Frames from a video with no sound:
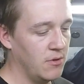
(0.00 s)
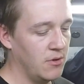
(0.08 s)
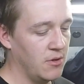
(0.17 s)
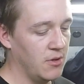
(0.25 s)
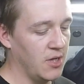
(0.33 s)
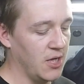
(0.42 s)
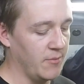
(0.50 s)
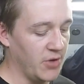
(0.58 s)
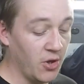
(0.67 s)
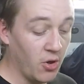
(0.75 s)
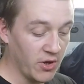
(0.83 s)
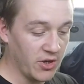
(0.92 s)

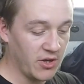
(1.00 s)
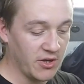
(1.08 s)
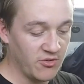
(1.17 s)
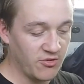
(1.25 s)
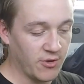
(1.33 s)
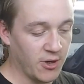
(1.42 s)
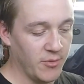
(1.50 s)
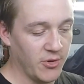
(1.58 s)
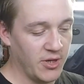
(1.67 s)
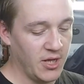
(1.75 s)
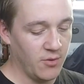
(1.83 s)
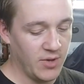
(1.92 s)
Oh, and I can scribe on
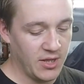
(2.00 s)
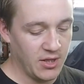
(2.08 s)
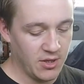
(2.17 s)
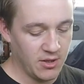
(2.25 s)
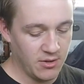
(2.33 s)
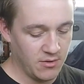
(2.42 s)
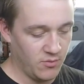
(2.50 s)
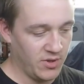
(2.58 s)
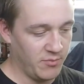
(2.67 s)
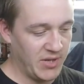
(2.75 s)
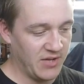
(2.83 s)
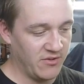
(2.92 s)
here where the
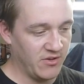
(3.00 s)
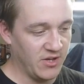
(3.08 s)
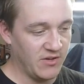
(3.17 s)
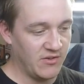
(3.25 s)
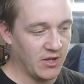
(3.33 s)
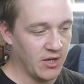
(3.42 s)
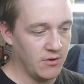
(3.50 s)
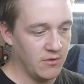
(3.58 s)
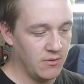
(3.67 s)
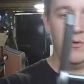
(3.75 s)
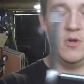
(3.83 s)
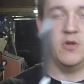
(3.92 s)
bends need to go.
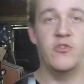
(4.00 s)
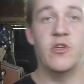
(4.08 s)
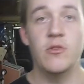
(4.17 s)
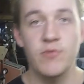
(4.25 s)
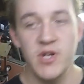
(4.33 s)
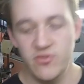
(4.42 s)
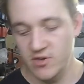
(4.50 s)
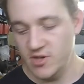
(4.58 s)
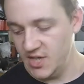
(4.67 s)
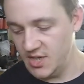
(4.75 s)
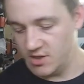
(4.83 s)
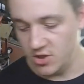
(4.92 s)
So the reason I
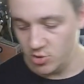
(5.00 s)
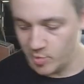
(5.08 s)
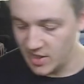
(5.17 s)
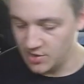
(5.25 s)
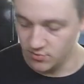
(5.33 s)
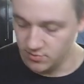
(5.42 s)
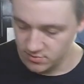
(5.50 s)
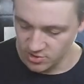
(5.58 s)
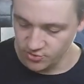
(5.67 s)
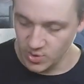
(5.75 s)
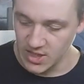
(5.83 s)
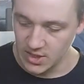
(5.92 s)
need a new pedal
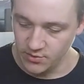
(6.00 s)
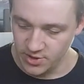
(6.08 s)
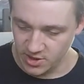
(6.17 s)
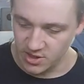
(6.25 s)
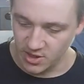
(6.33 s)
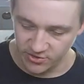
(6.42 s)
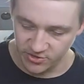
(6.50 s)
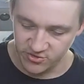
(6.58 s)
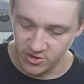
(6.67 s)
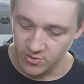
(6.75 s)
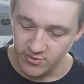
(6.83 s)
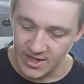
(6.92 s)
as well, and I can't just
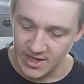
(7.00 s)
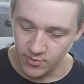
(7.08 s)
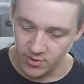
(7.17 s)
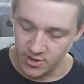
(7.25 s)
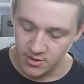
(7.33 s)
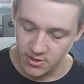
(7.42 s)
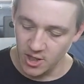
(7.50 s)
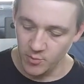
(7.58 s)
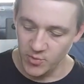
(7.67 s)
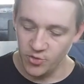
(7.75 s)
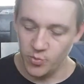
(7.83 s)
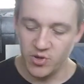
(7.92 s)
use that one,
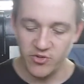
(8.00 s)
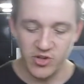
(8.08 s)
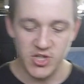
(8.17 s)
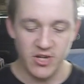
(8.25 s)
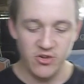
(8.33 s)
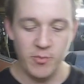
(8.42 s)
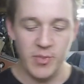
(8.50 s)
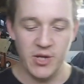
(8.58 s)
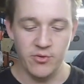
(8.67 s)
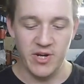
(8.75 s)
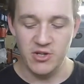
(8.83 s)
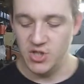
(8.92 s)
is because I changed the pedal
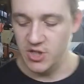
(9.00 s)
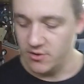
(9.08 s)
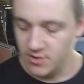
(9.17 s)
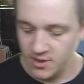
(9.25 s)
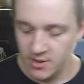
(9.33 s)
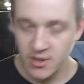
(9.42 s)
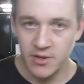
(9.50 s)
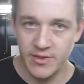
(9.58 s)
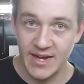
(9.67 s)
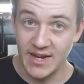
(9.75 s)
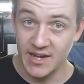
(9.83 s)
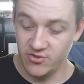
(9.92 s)
ratio.
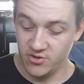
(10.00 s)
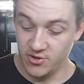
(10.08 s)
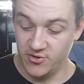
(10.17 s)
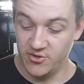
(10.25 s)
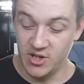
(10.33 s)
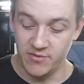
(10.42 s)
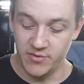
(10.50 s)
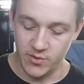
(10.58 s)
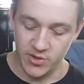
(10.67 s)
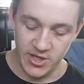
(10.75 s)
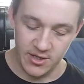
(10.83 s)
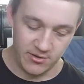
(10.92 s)
That has got a servo
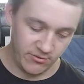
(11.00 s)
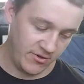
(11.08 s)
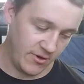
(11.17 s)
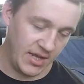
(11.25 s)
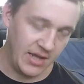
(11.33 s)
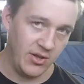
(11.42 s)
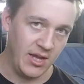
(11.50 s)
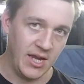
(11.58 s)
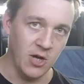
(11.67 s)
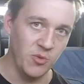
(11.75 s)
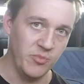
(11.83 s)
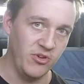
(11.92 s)
on it, so it
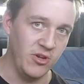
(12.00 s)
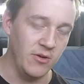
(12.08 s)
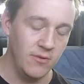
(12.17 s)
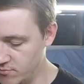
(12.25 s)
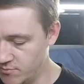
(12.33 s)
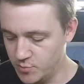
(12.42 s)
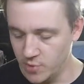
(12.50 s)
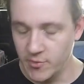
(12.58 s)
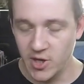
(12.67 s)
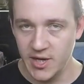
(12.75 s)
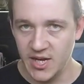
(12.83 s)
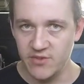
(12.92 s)
helps you, but
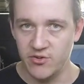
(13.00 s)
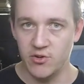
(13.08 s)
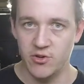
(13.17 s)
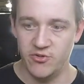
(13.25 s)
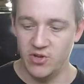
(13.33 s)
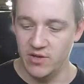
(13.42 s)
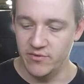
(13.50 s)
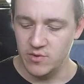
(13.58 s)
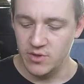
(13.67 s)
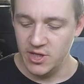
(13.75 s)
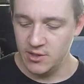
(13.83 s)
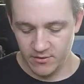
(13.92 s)
mine hasn't got a servo
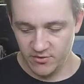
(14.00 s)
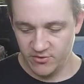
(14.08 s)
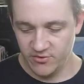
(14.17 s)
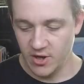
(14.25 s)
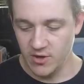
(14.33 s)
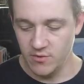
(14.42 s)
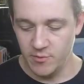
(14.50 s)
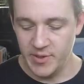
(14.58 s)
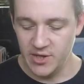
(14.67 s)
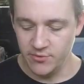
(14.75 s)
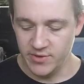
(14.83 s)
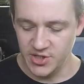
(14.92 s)
on it. So the
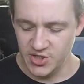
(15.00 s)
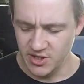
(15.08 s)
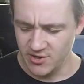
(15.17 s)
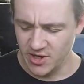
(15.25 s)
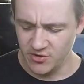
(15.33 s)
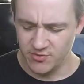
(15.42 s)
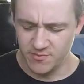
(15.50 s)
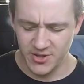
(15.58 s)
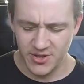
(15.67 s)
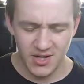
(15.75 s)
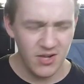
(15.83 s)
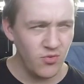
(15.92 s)
pedal ratio goes from, I
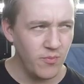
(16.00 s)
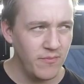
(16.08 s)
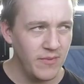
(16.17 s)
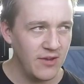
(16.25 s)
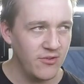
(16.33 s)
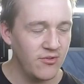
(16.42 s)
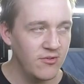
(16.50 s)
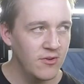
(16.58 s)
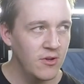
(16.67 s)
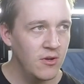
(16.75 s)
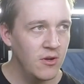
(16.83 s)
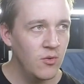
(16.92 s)
think that's
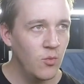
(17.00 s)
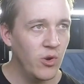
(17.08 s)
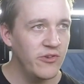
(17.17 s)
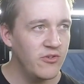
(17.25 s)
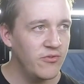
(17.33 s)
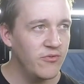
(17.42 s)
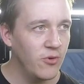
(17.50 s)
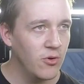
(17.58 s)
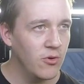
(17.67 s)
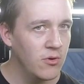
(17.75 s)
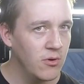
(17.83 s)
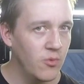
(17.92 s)
1 to
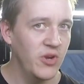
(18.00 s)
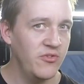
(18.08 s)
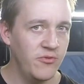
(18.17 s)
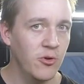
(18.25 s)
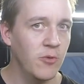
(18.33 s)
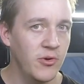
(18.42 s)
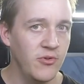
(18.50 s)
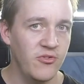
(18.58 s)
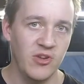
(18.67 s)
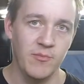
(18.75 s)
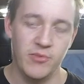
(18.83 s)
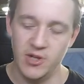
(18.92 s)
4 or 1 to 4 point
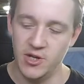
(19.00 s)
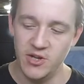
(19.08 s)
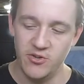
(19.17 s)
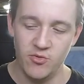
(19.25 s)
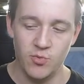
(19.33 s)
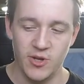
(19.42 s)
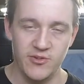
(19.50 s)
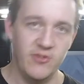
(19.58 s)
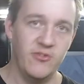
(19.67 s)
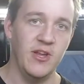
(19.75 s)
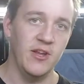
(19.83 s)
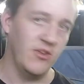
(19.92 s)
something, and this is 1 to
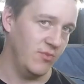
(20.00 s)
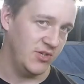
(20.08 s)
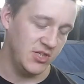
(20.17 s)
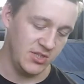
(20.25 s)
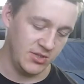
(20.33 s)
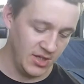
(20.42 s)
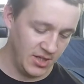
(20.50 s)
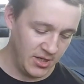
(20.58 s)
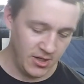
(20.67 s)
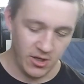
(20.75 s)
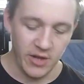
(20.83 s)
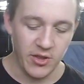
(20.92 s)
6, which is
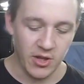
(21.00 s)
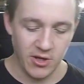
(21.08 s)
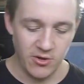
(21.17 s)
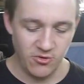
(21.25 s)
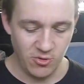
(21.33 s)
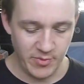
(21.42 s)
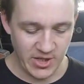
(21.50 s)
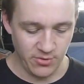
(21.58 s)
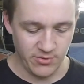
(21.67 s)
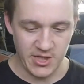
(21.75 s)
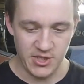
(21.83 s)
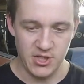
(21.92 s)
like the go-to pedal
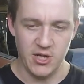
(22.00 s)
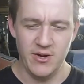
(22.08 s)
ratio.